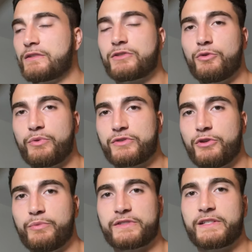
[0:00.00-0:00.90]
Super
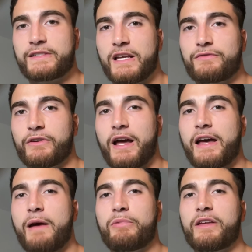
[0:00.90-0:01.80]
successful
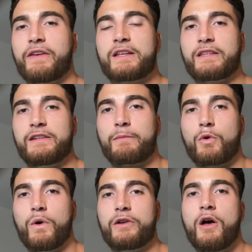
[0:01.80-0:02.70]
guy. I believe he has the
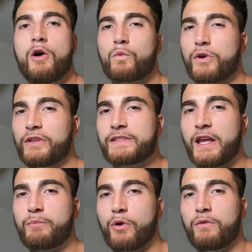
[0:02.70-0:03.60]
#1 real
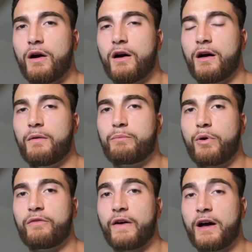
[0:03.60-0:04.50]
estate
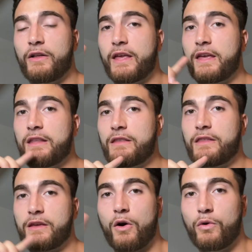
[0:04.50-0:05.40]
profile in
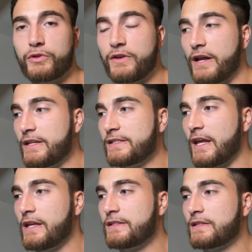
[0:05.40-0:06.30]
the whole United
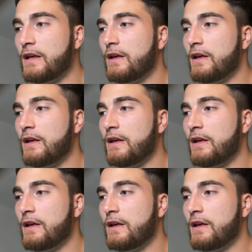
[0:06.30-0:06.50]
States,